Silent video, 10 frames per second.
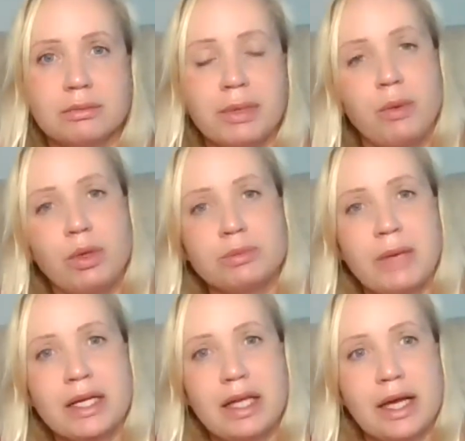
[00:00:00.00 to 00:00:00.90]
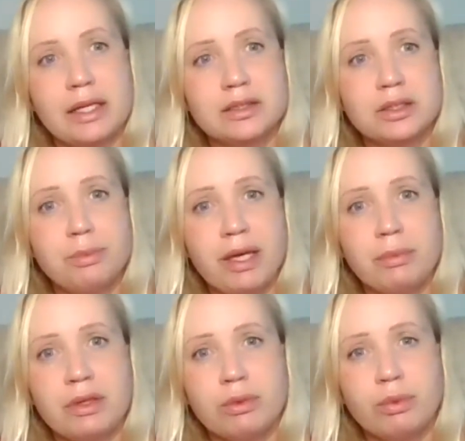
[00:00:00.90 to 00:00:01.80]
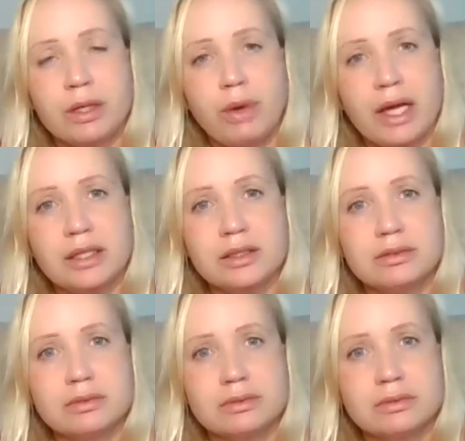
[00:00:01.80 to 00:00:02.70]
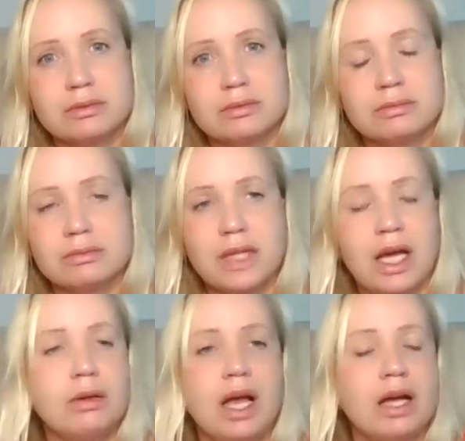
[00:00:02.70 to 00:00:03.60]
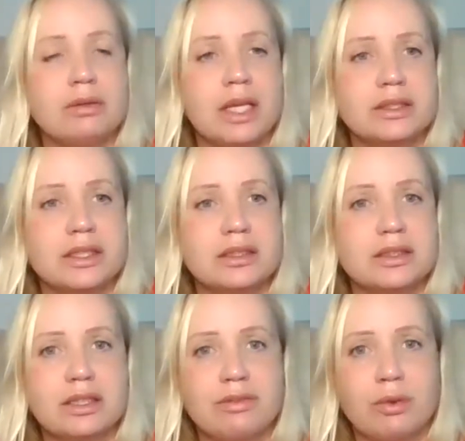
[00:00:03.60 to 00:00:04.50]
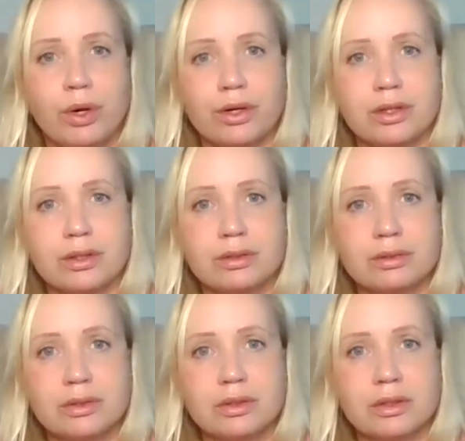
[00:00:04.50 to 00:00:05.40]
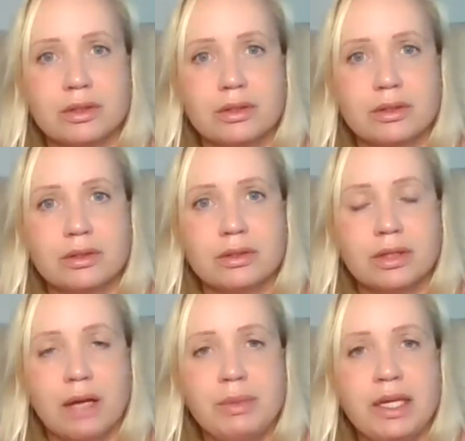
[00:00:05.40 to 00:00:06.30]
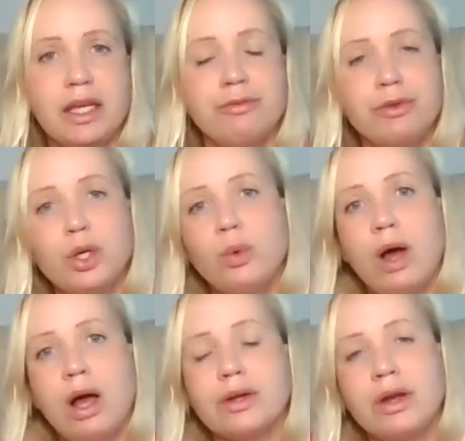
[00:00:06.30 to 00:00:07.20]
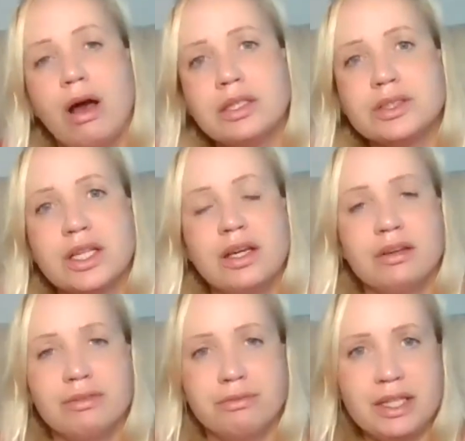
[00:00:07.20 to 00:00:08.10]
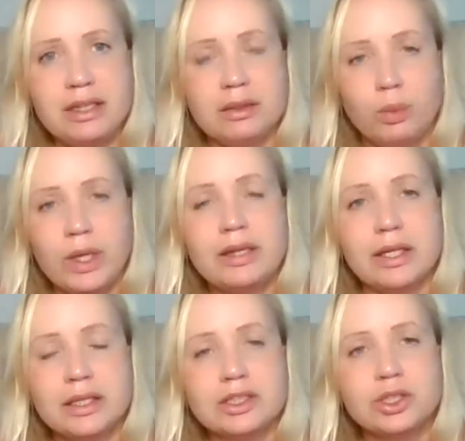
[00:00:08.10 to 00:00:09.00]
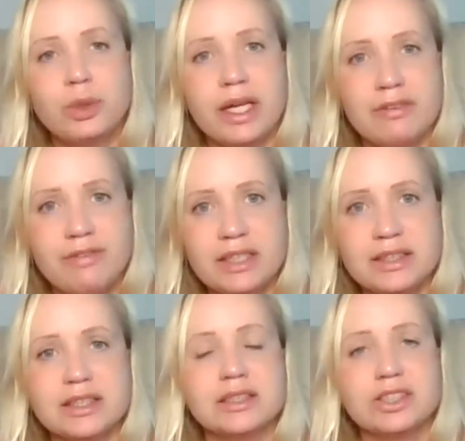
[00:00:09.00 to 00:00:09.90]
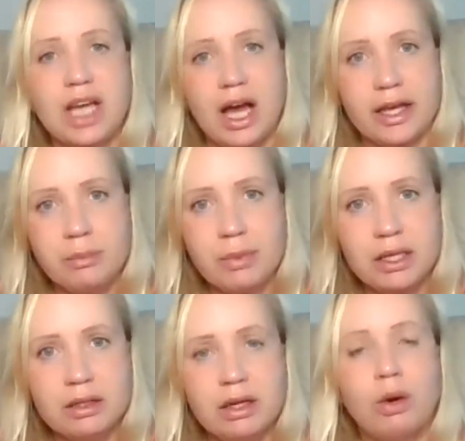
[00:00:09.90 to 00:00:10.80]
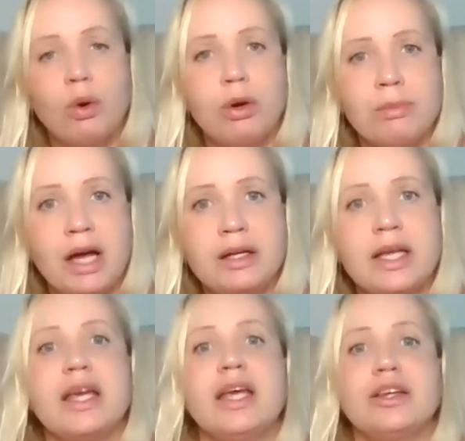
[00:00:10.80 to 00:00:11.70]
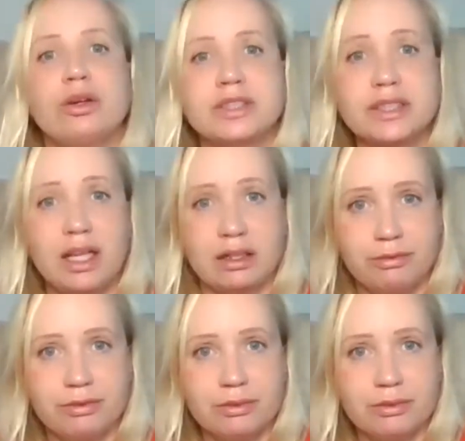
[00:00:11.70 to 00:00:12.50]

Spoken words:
But I want my clients to pay me $3,000. How does it even work? I mean, if you are not willing to invest time or money in yourself,